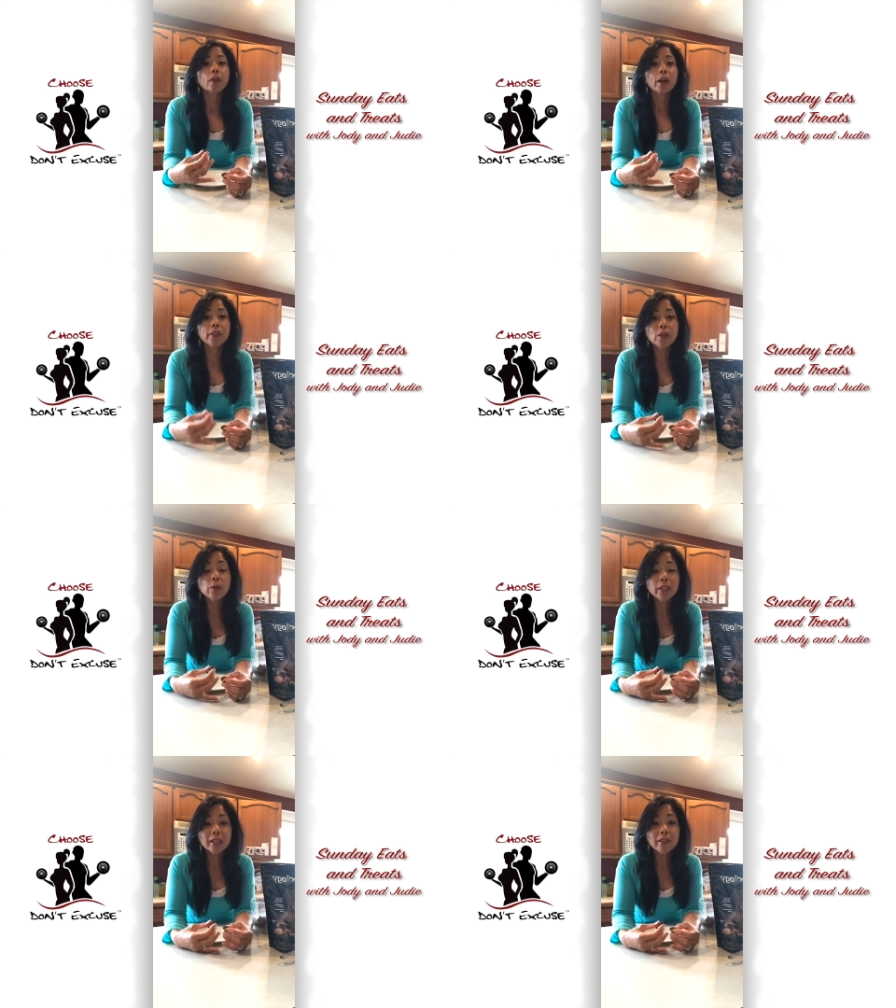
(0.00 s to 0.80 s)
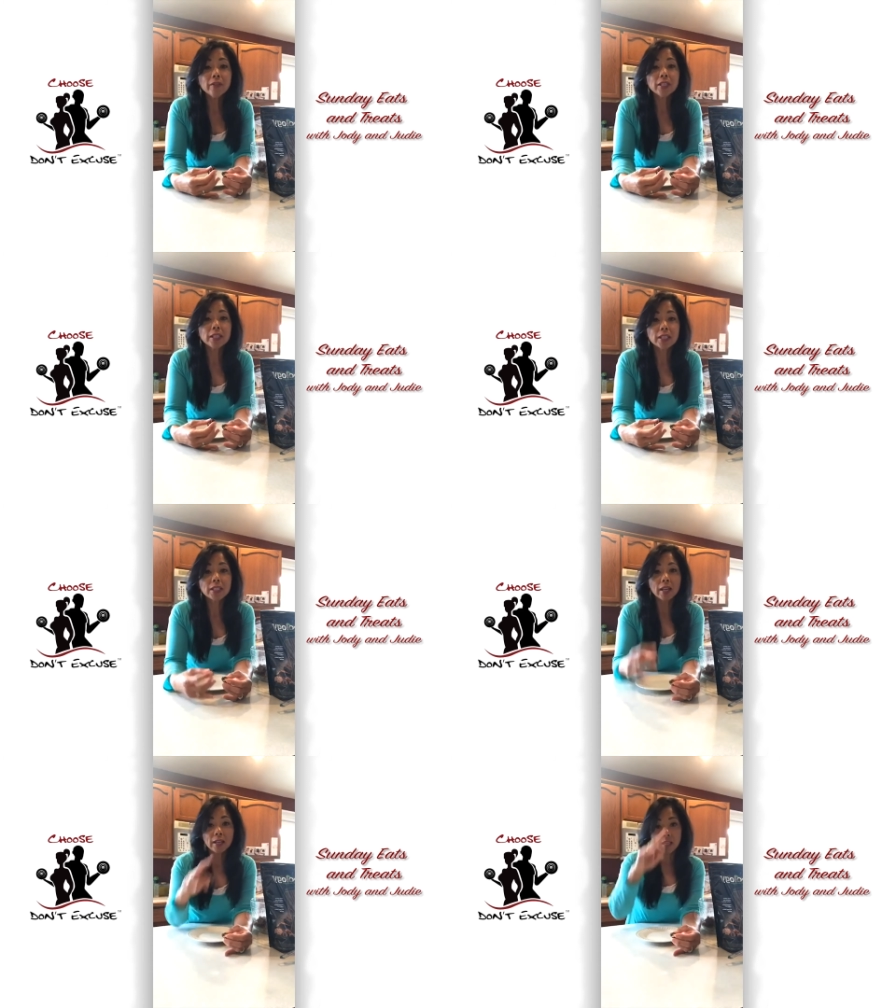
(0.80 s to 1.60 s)
I think we live in a
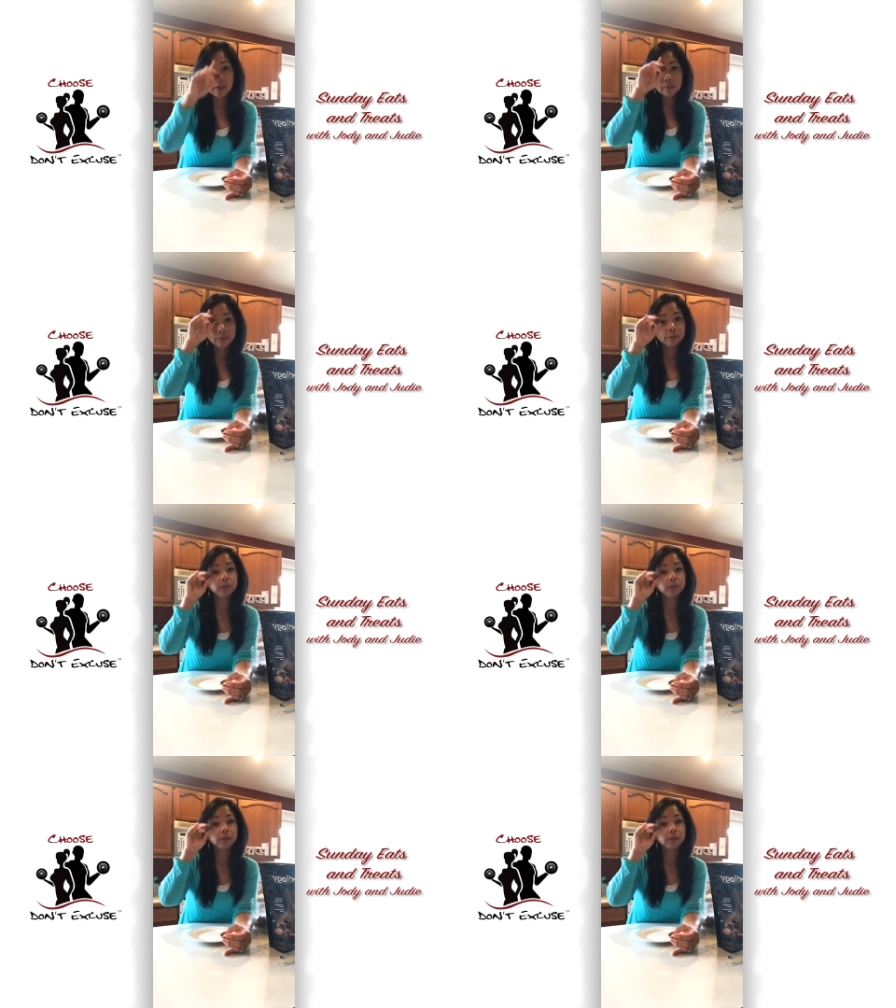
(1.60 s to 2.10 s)
society,